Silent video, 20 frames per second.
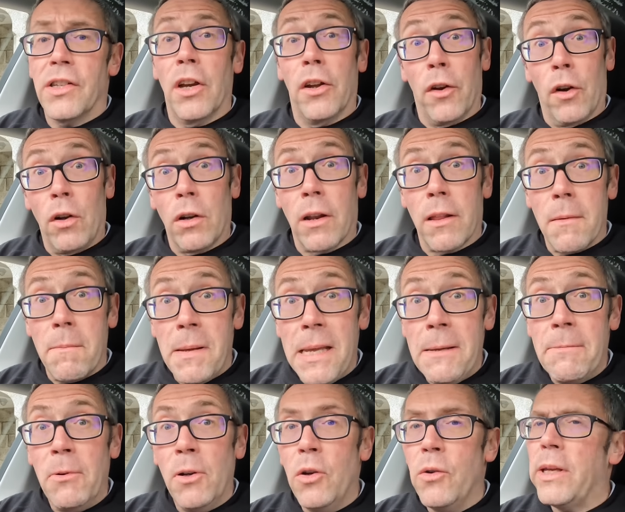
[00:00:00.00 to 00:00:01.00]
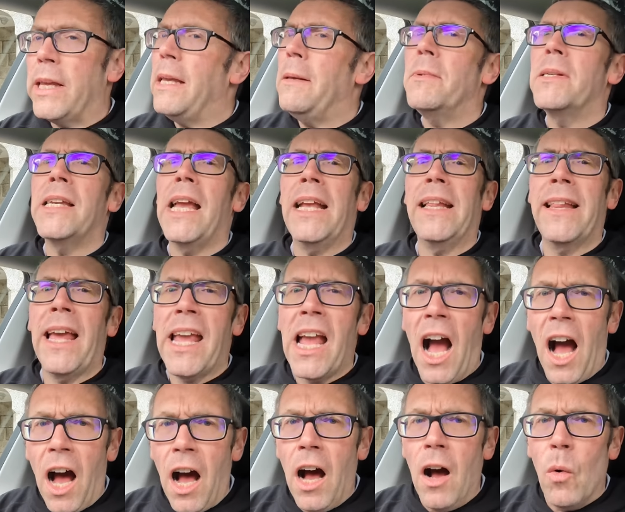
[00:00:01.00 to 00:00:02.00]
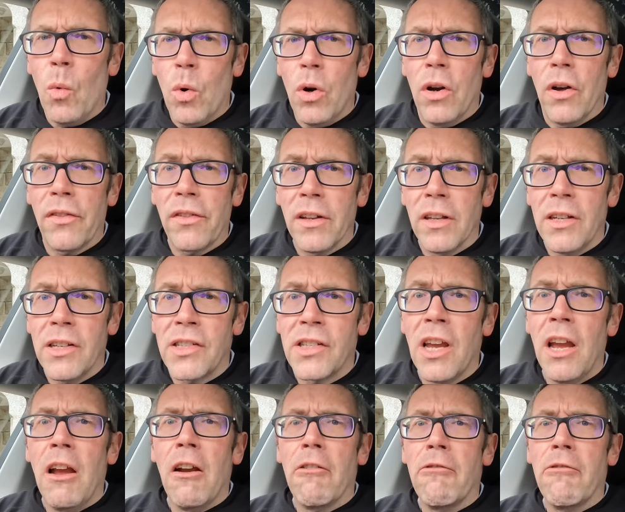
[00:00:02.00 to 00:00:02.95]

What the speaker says: And all of the people who keep saying they are worthless